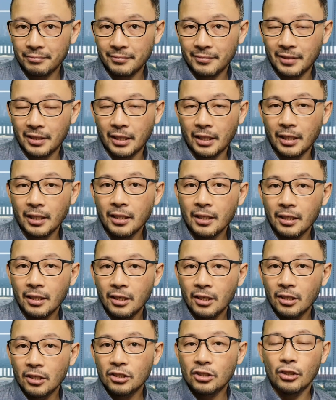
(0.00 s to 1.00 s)
Okay?
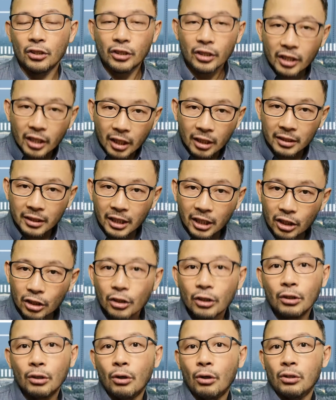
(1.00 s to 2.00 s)
So you're cutting
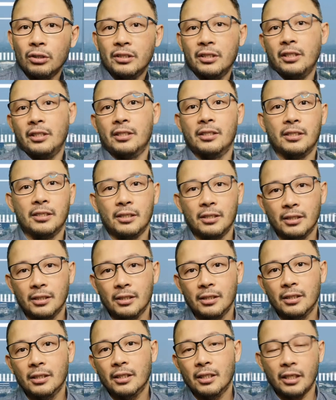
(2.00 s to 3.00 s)
your losses
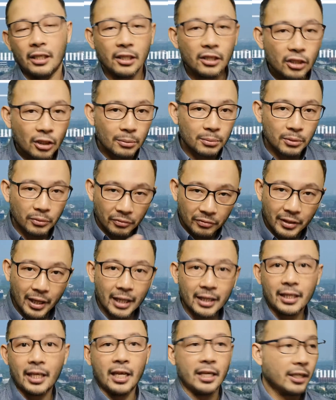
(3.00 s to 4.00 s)
in terms of
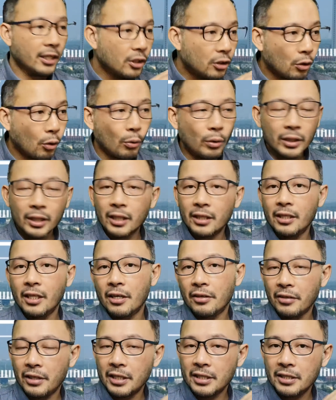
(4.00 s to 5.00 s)
that area, knowing that there
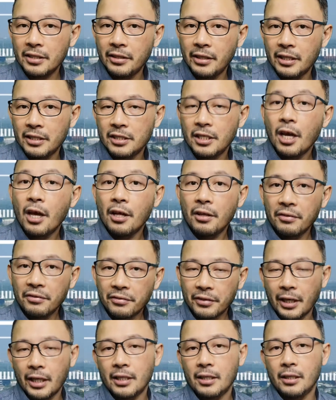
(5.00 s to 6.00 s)
is this
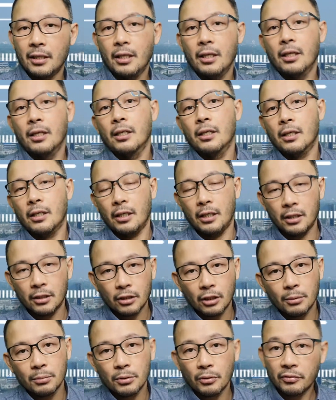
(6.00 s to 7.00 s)
threat in
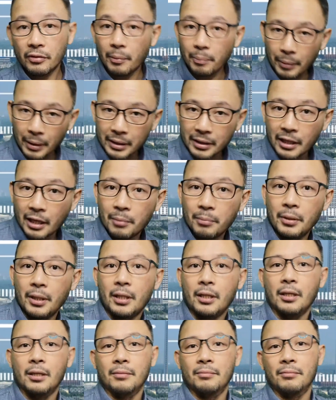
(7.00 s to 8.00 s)
terms of the pandemic.
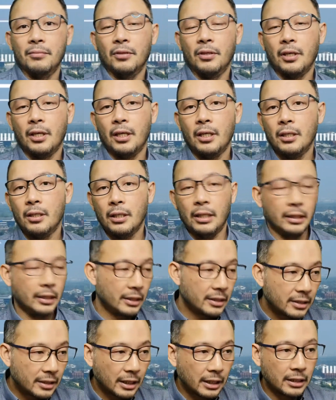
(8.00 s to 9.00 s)
Okay? And
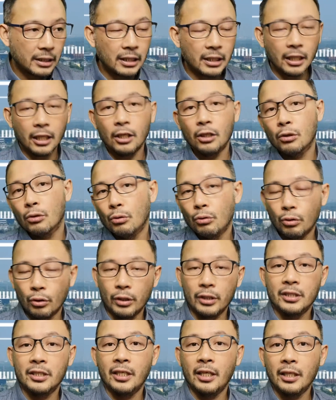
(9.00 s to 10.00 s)
it's eating in
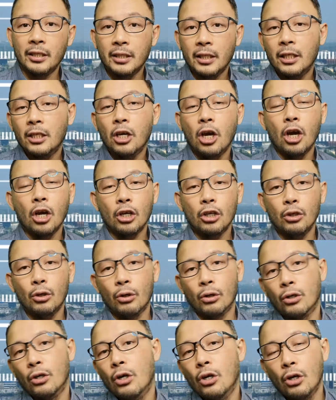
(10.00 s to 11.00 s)
towards hitting
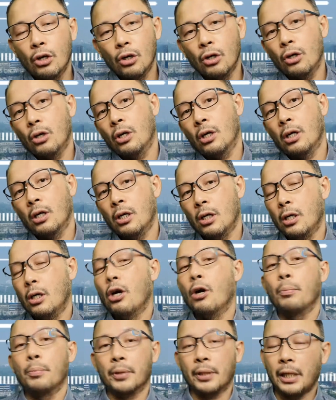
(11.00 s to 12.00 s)
your
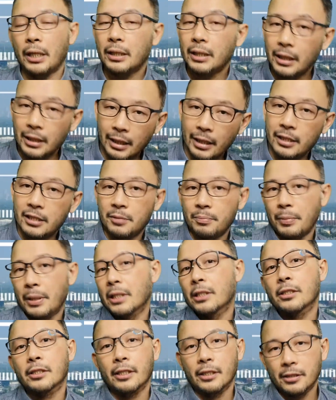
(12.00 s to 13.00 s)
operating
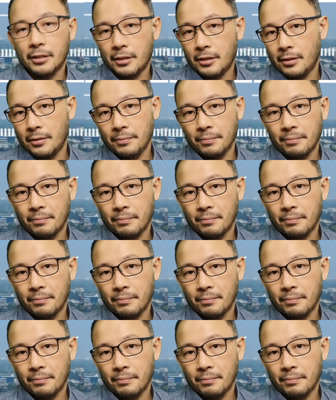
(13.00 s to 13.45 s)
expenses.